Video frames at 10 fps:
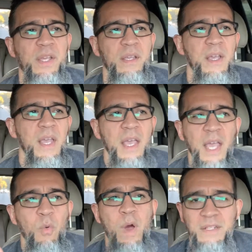
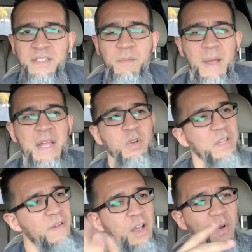And while it's in the
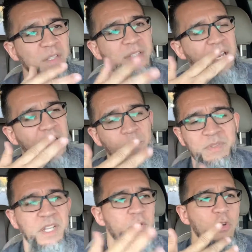microwave, I'll go outside, light up a
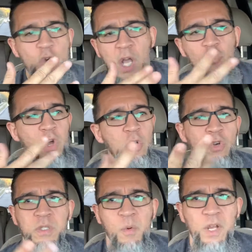cigarette,
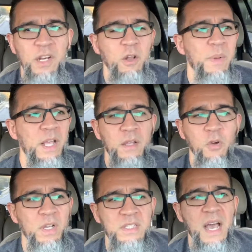smoke a little bit, go
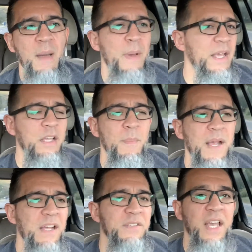get the Hot Pocket, come back
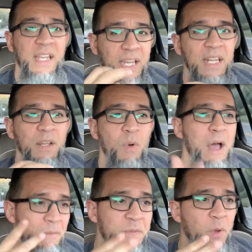outside, eat it while
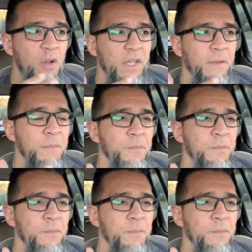I'm smoking,